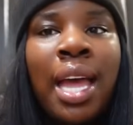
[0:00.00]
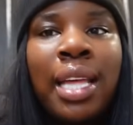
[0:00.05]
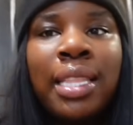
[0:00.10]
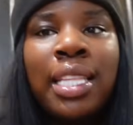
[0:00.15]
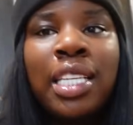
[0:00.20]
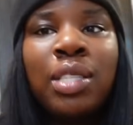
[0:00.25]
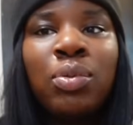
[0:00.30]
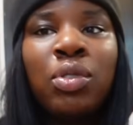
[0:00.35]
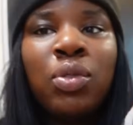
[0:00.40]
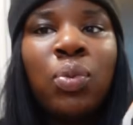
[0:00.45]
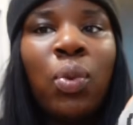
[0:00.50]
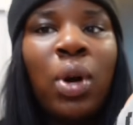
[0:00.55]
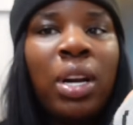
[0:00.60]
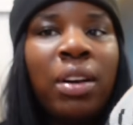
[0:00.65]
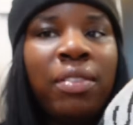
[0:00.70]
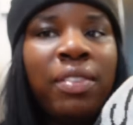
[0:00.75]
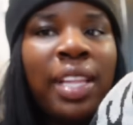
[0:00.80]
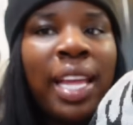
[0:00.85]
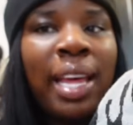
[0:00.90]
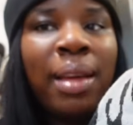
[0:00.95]
This was one
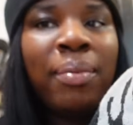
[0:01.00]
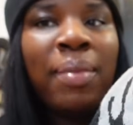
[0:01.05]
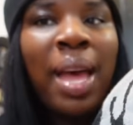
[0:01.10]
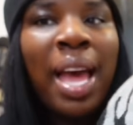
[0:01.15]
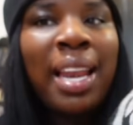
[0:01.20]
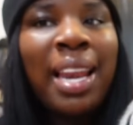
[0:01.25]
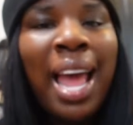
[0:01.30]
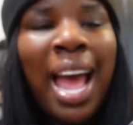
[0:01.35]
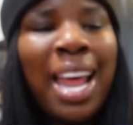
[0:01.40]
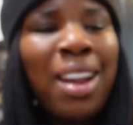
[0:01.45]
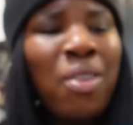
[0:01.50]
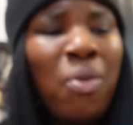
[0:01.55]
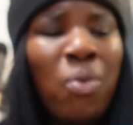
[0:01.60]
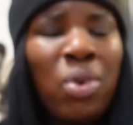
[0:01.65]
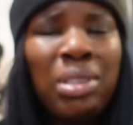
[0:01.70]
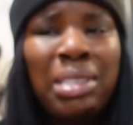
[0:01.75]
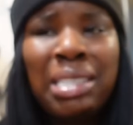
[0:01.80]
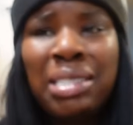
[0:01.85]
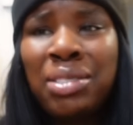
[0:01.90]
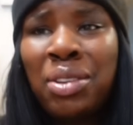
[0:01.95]
of them. And I don't
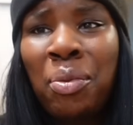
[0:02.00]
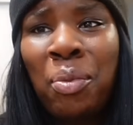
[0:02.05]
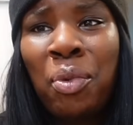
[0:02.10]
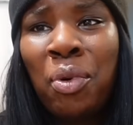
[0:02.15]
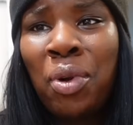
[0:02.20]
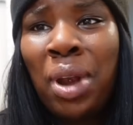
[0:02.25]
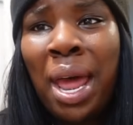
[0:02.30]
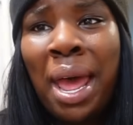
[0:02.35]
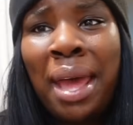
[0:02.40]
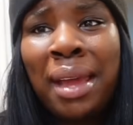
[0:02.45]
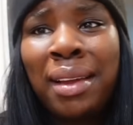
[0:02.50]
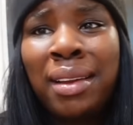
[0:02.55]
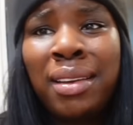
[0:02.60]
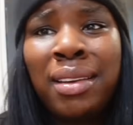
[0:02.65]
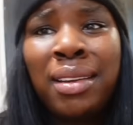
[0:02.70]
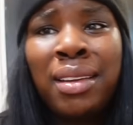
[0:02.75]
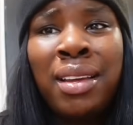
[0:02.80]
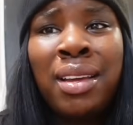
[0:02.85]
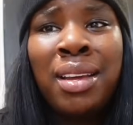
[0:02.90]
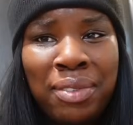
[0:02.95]
want this no more. Like,
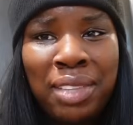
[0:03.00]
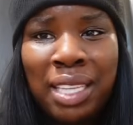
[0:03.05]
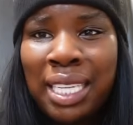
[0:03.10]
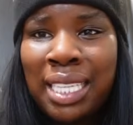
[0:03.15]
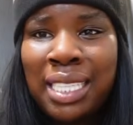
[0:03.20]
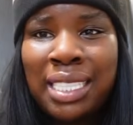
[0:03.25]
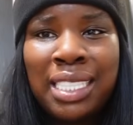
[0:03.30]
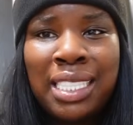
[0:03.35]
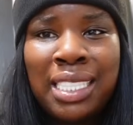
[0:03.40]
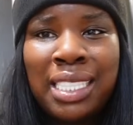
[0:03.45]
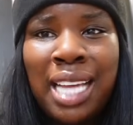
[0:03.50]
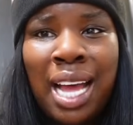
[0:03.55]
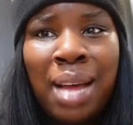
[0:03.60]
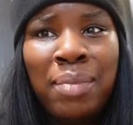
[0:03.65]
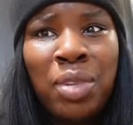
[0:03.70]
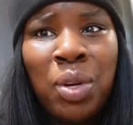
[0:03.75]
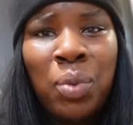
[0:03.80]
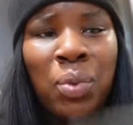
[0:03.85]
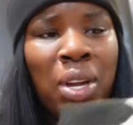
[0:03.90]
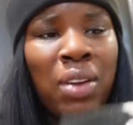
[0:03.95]
this, I'm
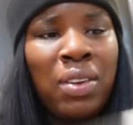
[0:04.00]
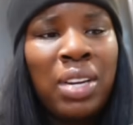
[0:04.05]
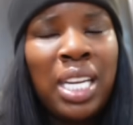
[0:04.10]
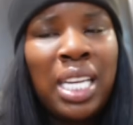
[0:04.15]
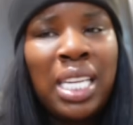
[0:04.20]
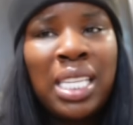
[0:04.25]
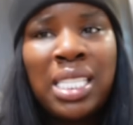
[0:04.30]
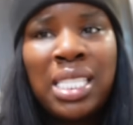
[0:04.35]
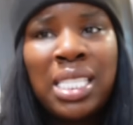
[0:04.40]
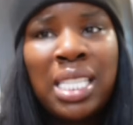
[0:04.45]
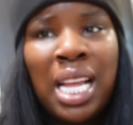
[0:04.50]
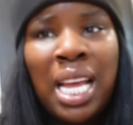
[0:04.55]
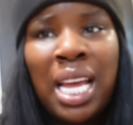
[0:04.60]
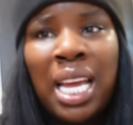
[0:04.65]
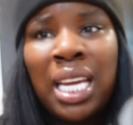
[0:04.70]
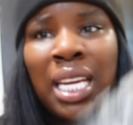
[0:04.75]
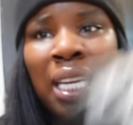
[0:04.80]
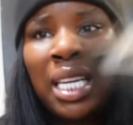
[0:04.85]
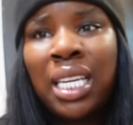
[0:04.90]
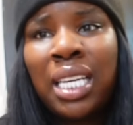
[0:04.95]
not wearing this.
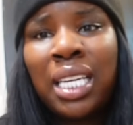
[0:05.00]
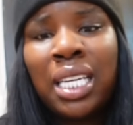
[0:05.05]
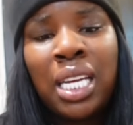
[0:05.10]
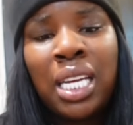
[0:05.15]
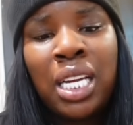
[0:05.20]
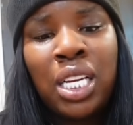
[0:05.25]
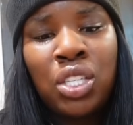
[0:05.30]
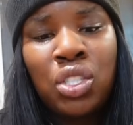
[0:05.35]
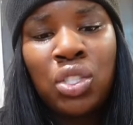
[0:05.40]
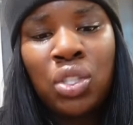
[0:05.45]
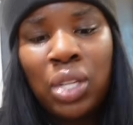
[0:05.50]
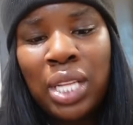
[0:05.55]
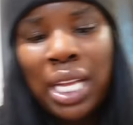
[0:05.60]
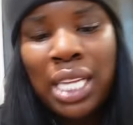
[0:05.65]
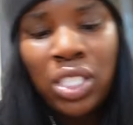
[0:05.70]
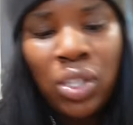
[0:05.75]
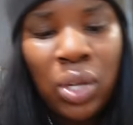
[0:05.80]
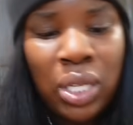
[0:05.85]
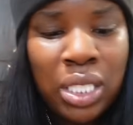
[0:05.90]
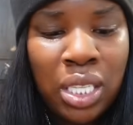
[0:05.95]
Like, so
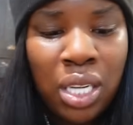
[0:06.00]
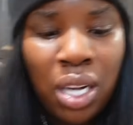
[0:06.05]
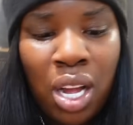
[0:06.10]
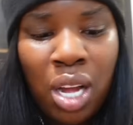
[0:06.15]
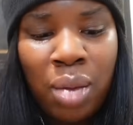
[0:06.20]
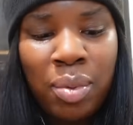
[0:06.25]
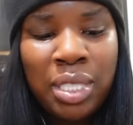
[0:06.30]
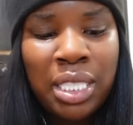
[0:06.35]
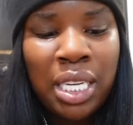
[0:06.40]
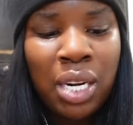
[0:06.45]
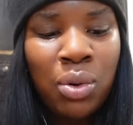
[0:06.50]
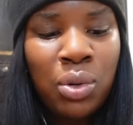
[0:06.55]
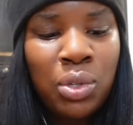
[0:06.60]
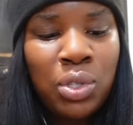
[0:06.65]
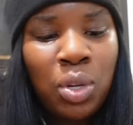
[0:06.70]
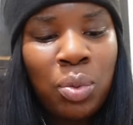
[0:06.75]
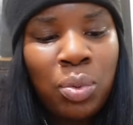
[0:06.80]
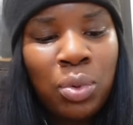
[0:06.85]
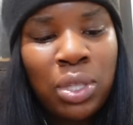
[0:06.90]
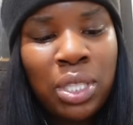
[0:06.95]
that's going to the garbage. And I
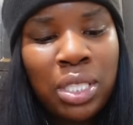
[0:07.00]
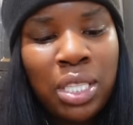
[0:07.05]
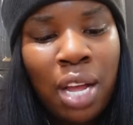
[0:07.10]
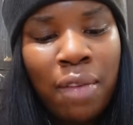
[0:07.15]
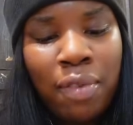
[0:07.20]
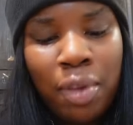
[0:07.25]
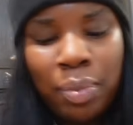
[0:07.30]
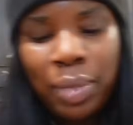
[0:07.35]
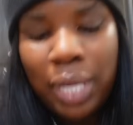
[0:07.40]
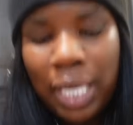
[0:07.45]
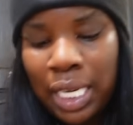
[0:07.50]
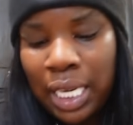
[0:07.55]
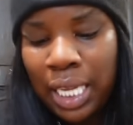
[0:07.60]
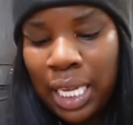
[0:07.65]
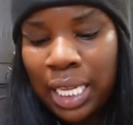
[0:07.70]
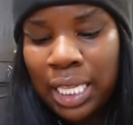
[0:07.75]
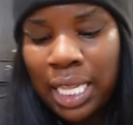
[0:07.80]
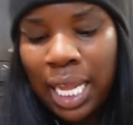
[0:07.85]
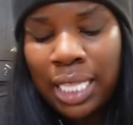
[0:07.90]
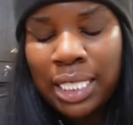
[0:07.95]
also bought this other
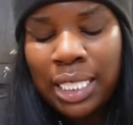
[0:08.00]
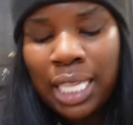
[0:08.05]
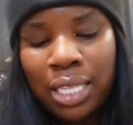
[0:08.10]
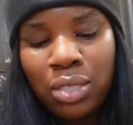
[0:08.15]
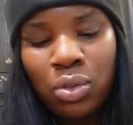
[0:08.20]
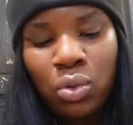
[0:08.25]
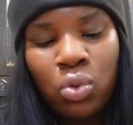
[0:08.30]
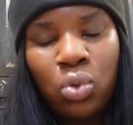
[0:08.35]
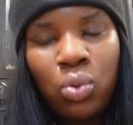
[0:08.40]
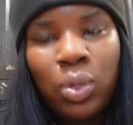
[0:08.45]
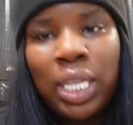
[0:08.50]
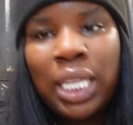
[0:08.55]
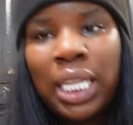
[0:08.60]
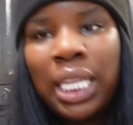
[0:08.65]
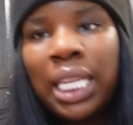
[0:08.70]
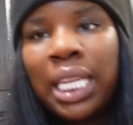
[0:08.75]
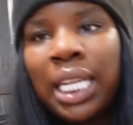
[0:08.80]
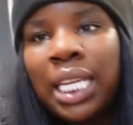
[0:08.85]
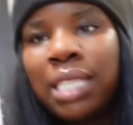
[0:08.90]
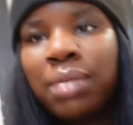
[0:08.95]
beanie that says all we
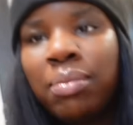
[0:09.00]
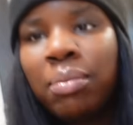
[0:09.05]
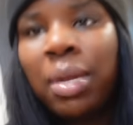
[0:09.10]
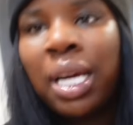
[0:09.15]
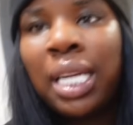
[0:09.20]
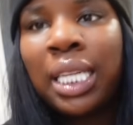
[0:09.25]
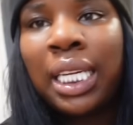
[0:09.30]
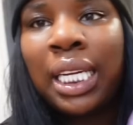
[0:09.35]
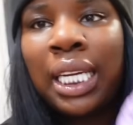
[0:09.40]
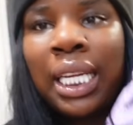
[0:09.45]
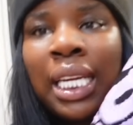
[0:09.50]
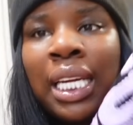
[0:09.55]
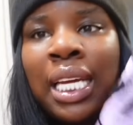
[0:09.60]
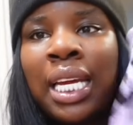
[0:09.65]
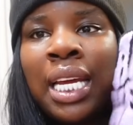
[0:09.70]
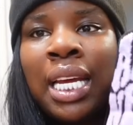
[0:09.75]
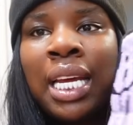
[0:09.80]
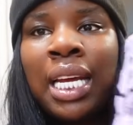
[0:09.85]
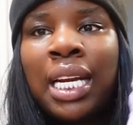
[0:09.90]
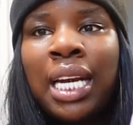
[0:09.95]
need is money.
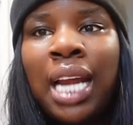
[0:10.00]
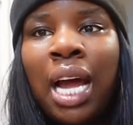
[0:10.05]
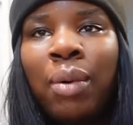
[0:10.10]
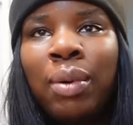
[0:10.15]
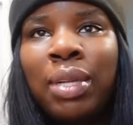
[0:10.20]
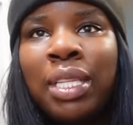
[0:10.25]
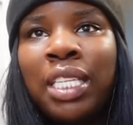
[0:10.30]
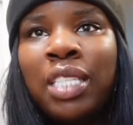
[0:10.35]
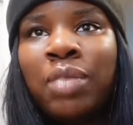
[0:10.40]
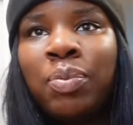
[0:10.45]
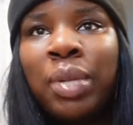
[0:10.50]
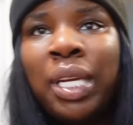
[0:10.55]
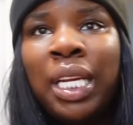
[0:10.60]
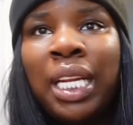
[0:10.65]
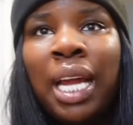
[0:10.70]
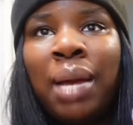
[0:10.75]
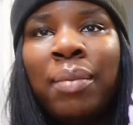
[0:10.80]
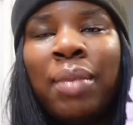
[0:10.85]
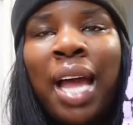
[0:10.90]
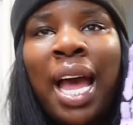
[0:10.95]
Now with this
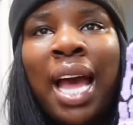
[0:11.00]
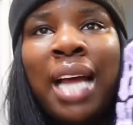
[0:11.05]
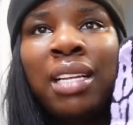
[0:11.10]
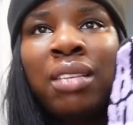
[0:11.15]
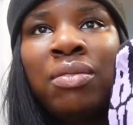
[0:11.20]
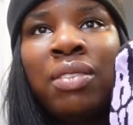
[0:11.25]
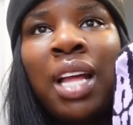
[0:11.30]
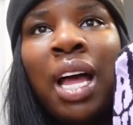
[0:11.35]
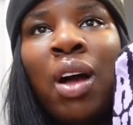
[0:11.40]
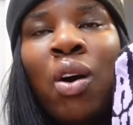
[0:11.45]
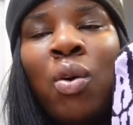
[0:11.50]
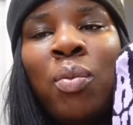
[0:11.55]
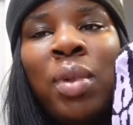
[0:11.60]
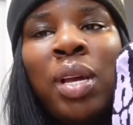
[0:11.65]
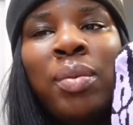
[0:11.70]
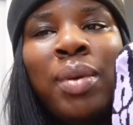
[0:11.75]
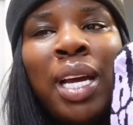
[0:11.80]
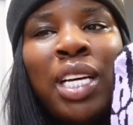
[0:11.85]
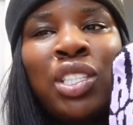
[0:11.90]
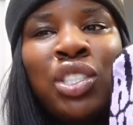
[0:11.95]
beanie, I'm kind of like, oh,
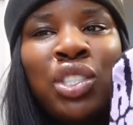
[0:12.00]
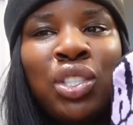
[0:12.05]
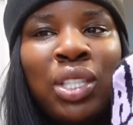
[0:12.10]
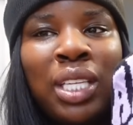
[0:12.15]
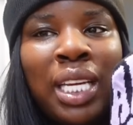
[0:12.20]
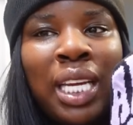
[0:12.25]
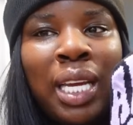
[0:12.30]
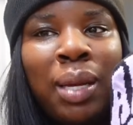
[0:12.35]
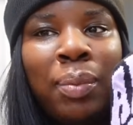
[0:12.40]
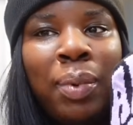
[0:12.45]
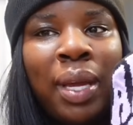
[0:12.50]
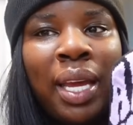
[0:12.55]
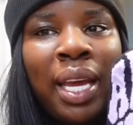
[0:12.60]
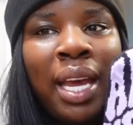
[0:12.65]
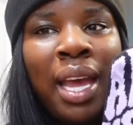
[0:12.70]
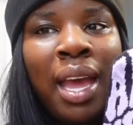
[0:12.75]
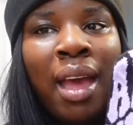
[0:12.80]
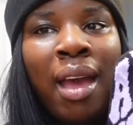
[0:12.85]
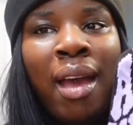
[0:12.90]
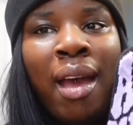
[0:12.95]
maybe I should keep
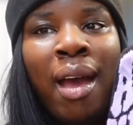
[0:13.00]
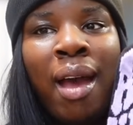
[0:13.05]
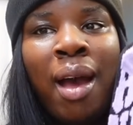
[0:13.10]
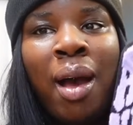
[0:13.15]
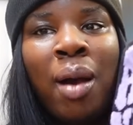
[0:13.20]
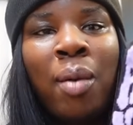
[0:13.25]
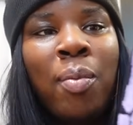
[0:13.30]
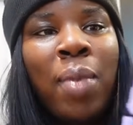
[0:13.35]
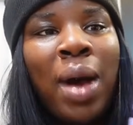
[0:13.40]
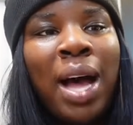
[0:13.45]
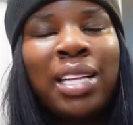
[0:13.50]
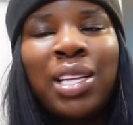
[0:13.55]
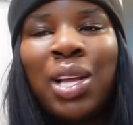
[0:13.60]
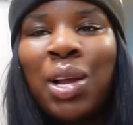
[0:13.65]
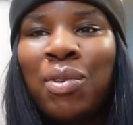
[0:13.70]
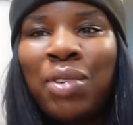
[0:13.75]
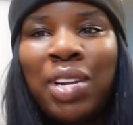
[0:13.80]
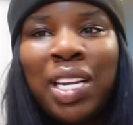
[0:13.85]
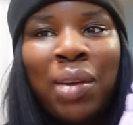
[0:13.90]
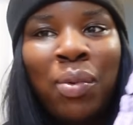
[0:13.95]
it, but I
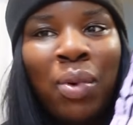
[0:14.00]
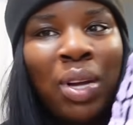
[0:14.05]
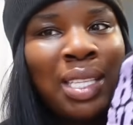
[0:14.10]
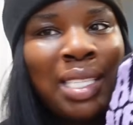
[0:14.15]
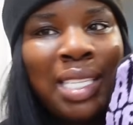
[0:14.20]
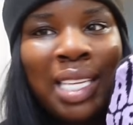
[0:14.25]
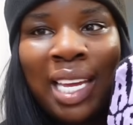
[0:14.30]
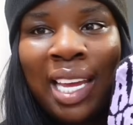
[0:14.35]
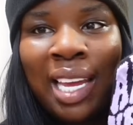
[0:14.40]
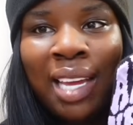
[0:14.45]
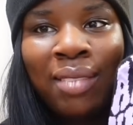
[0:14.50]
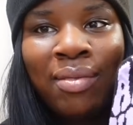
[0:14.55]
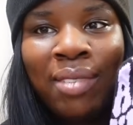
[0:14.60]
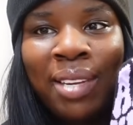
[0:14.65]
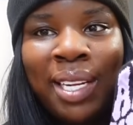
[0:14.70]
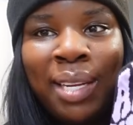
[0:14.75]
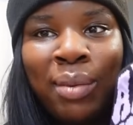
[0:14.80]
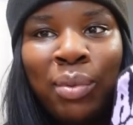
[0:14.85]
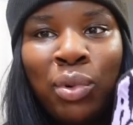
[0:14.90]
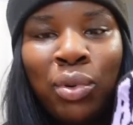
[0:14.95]
don't really want it
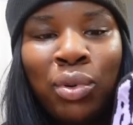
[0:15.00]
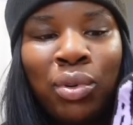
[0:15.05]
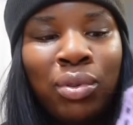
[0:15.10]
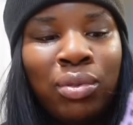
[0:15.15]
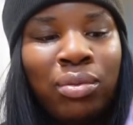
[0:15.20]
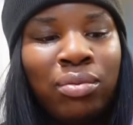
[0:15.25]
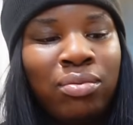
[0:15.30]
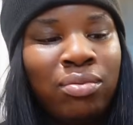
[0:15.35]
anymore.